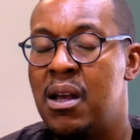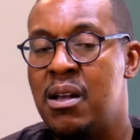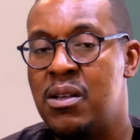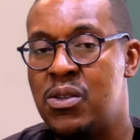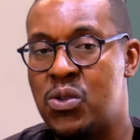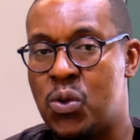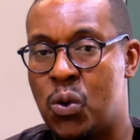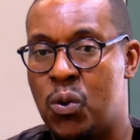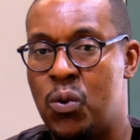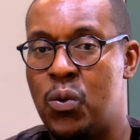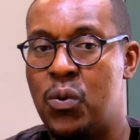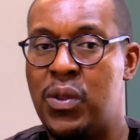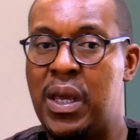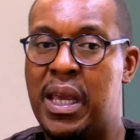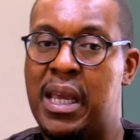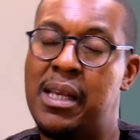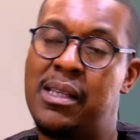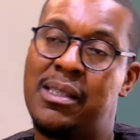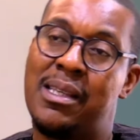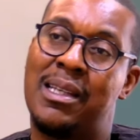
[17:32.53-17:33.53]
So there
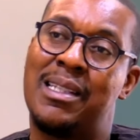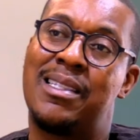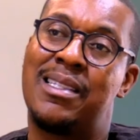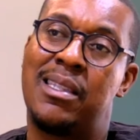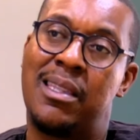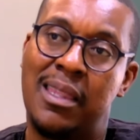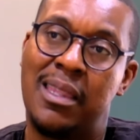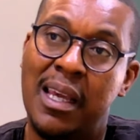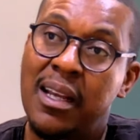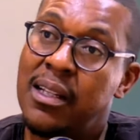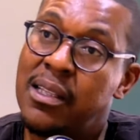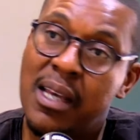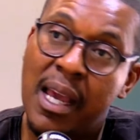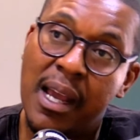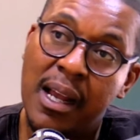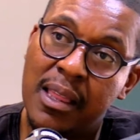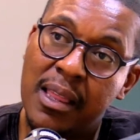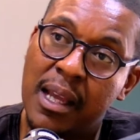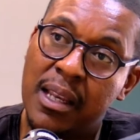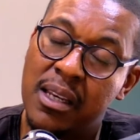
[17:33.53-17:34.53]
is a think
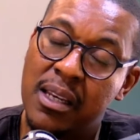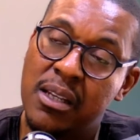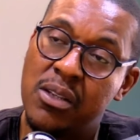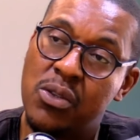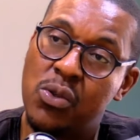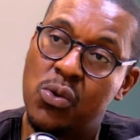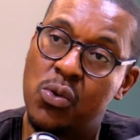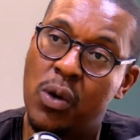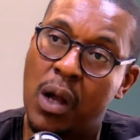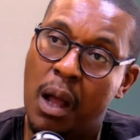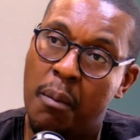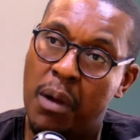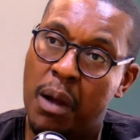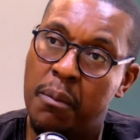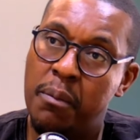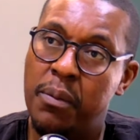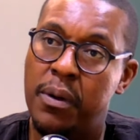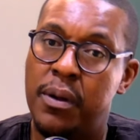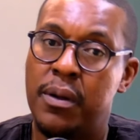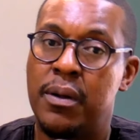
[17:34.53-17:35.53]
tank that needs to come
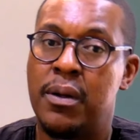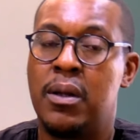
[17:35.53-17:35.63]
up.